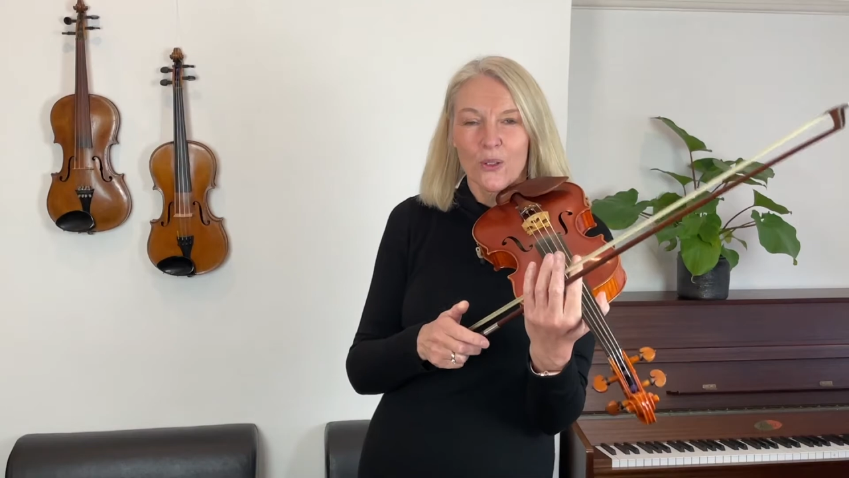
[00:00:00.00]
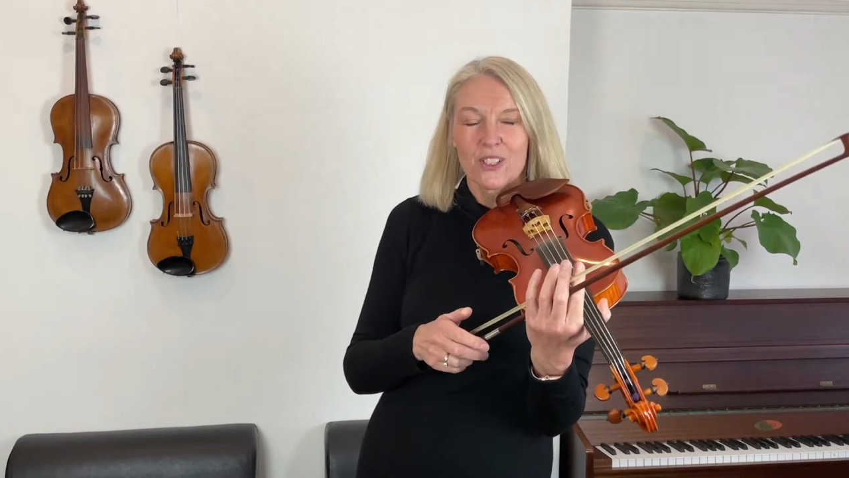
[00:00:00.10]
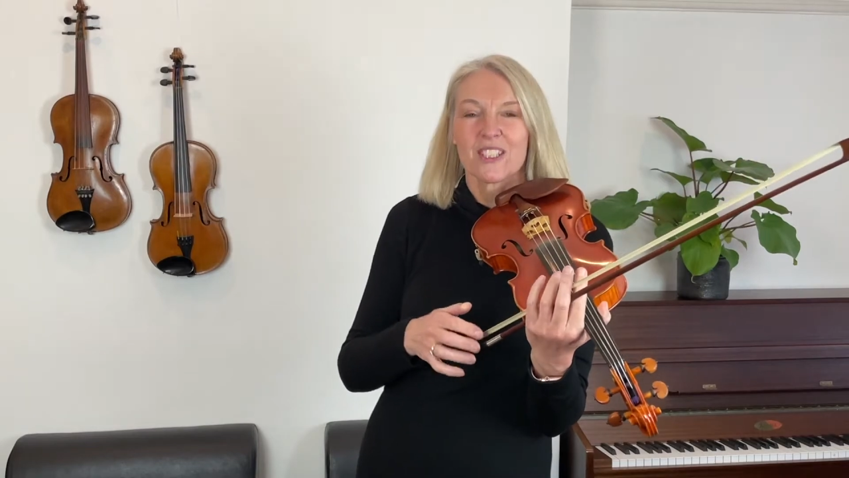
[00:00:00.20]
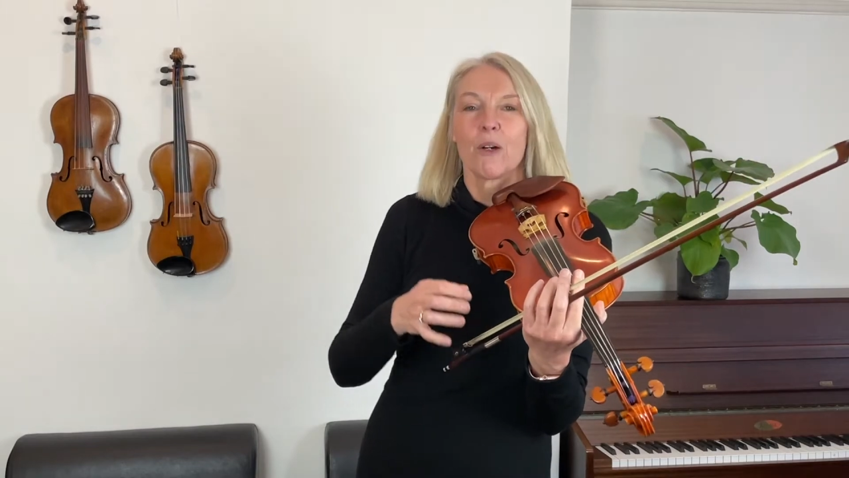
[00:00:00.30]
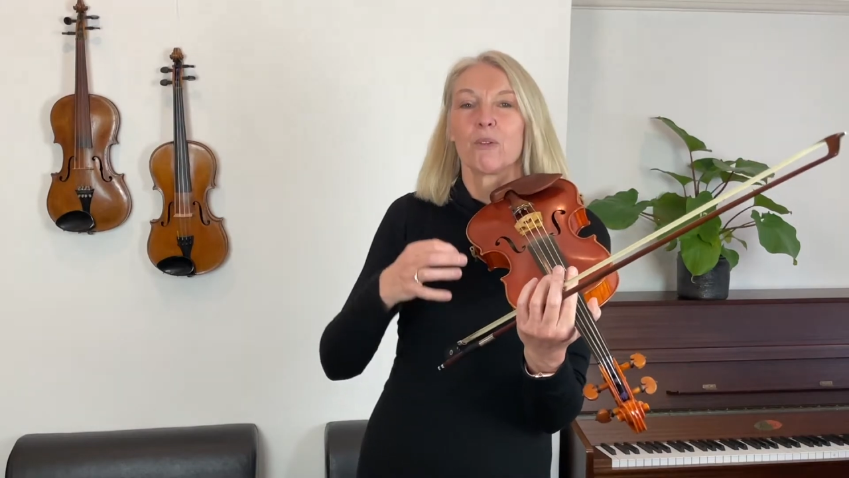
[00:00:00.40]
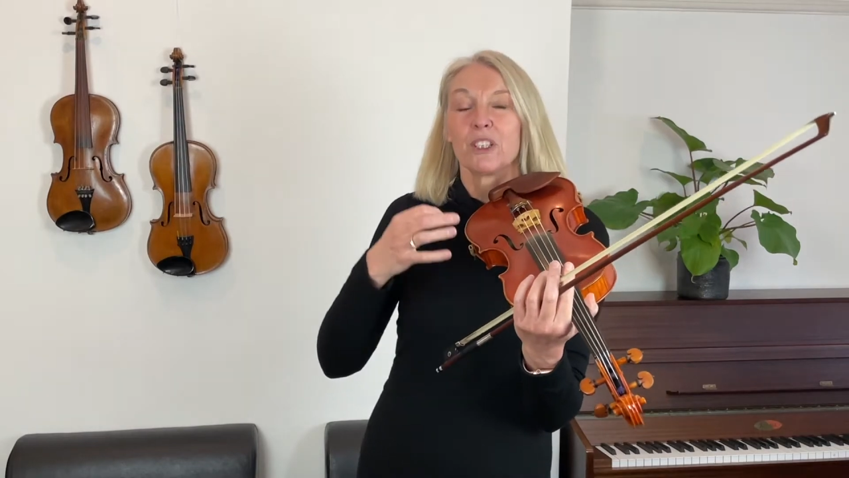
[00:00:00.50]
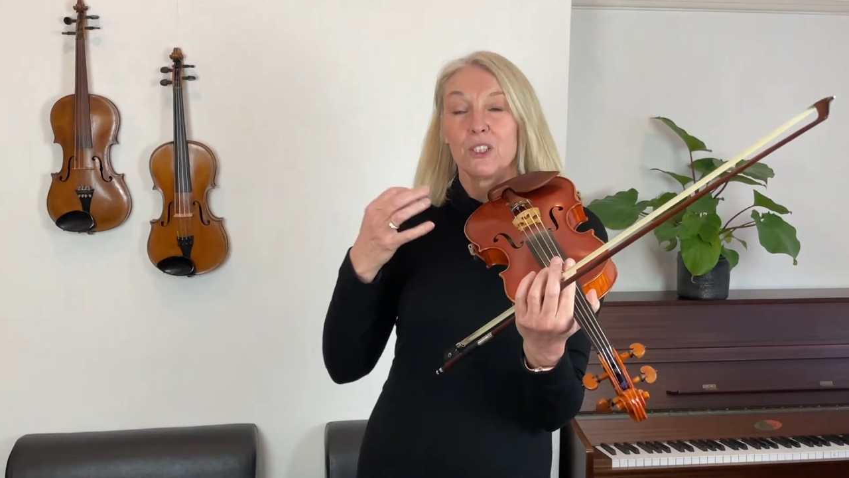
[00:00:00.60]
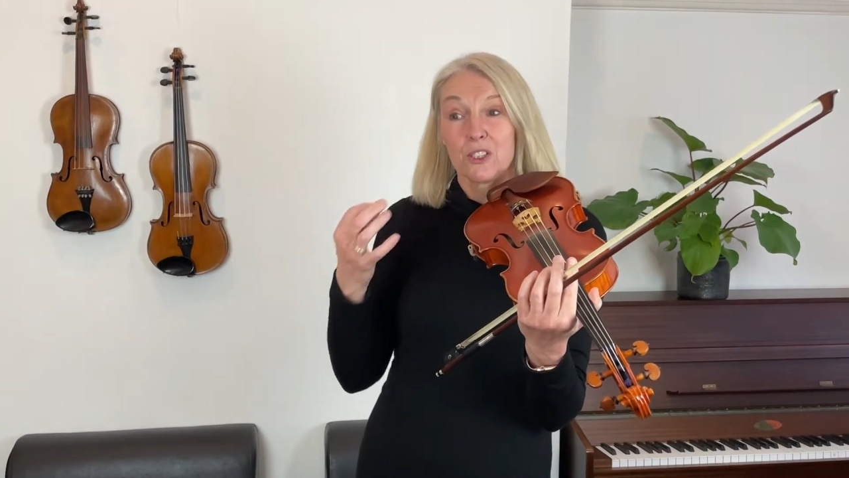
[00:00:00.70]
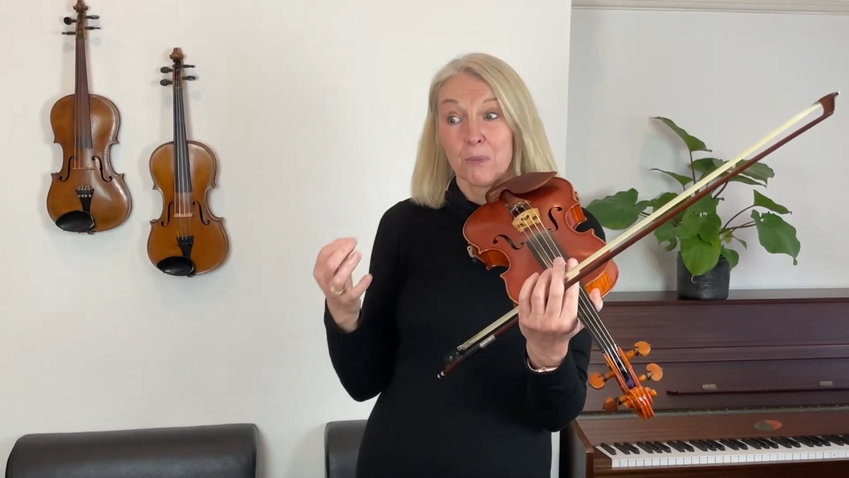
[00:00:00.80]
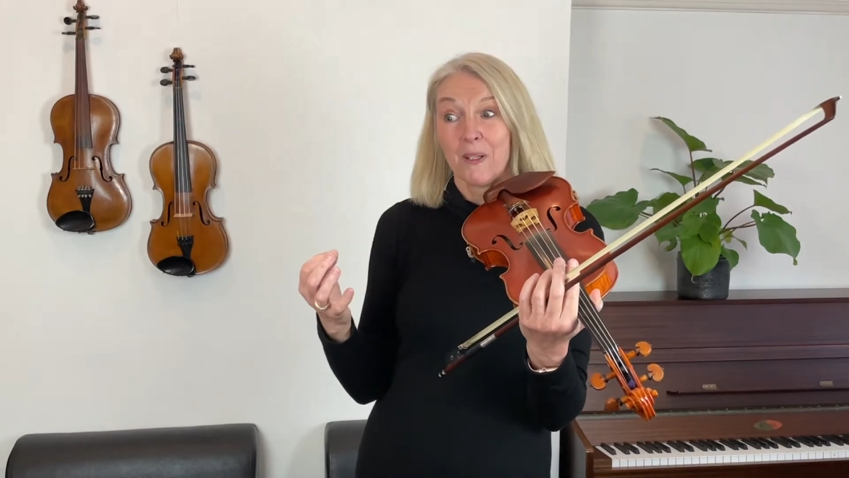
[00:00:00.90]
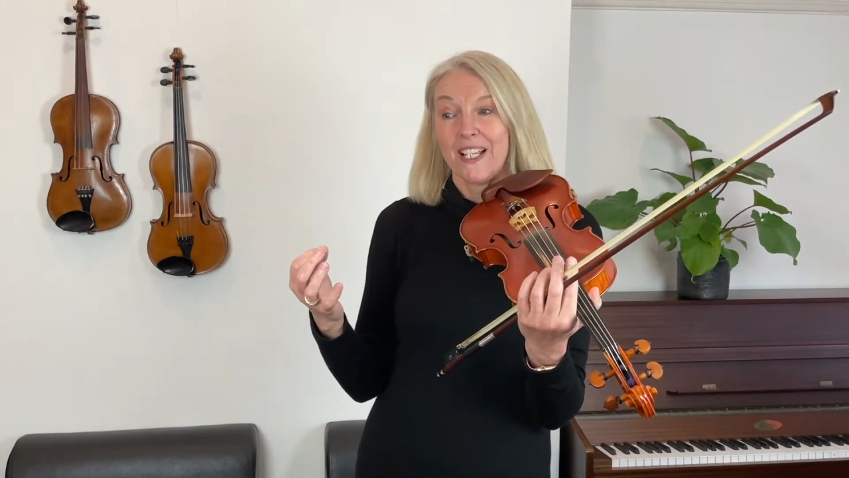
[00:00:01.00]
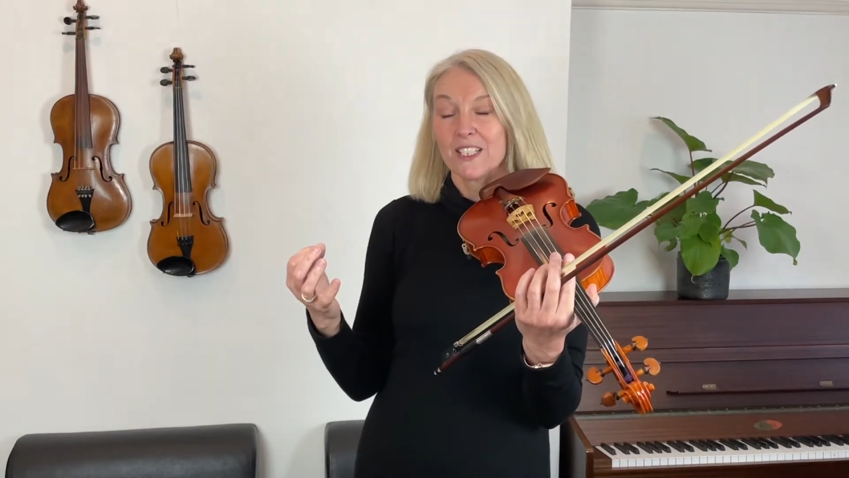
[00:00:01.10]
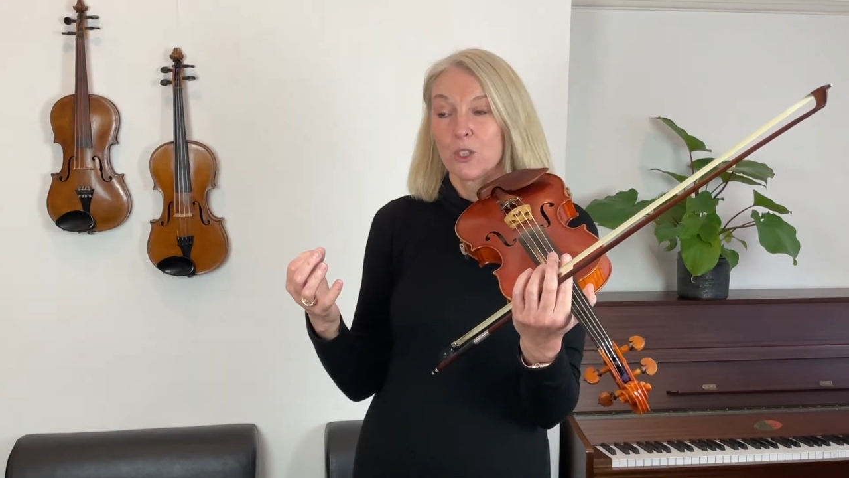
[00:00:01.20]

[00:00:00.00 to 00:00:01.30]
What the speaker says: that we used to play as